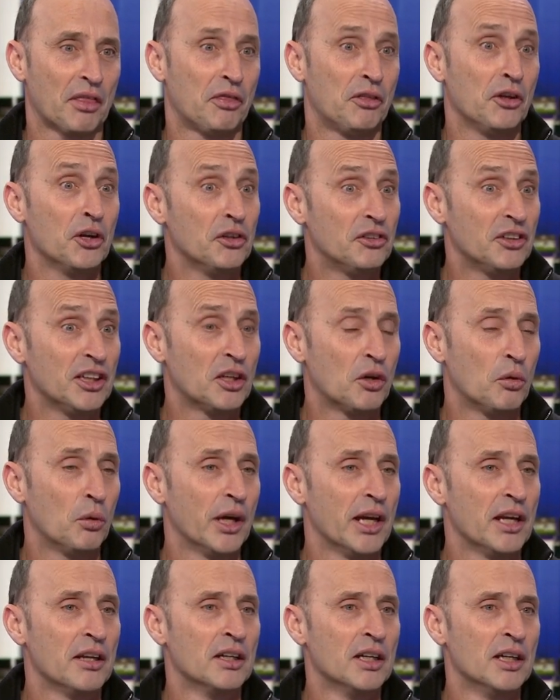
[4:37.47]
30
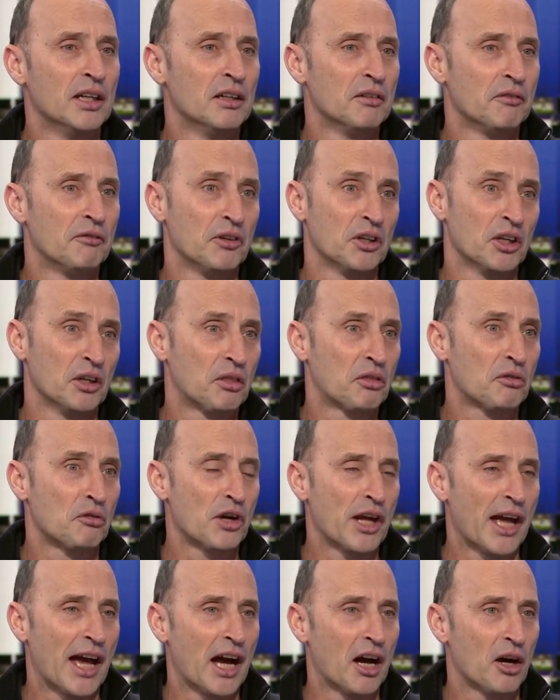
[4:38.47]
quid for
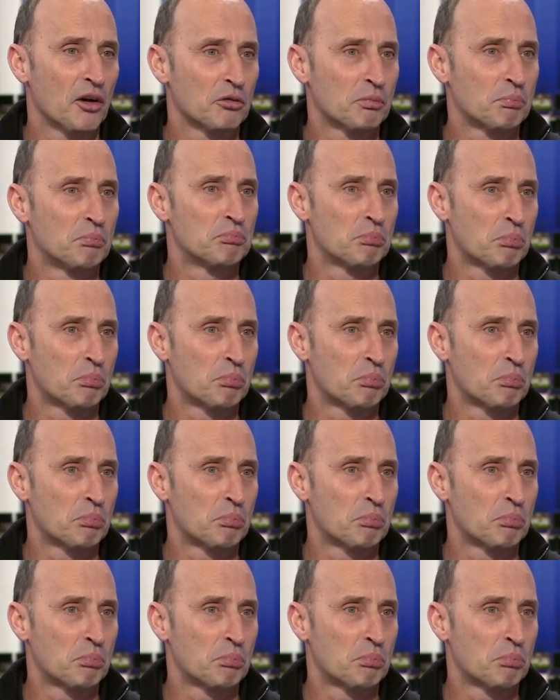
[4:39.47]
3 hours